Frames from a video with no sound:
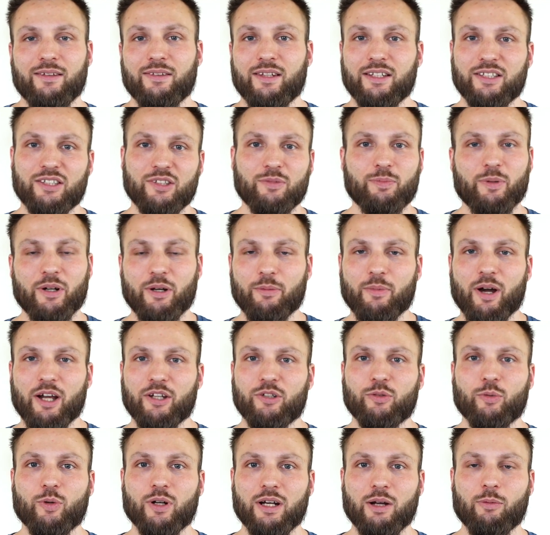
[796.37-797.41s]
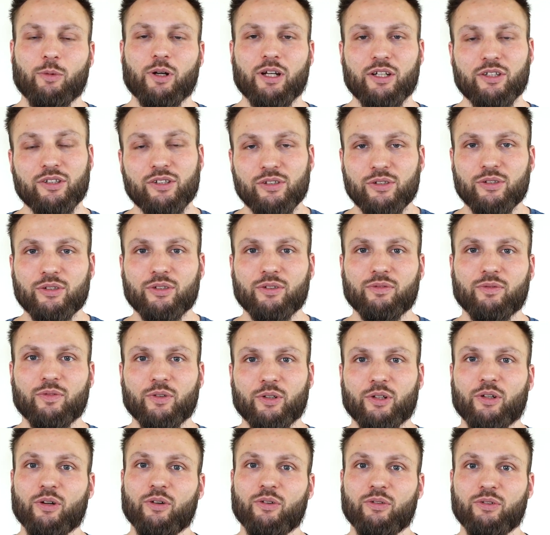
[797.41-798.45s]
This is pretty much what I wanted to do
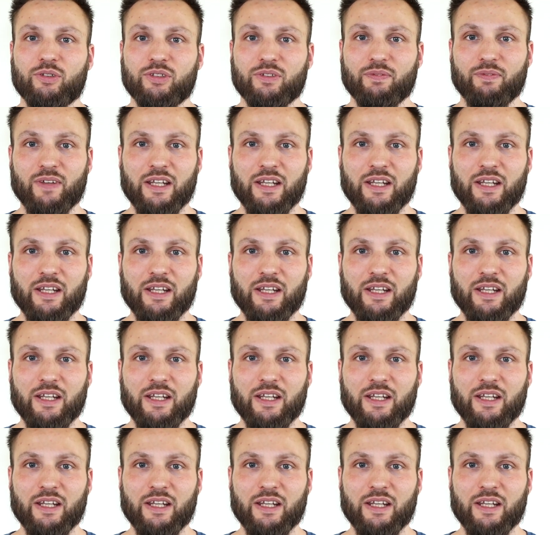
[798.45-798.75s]
for those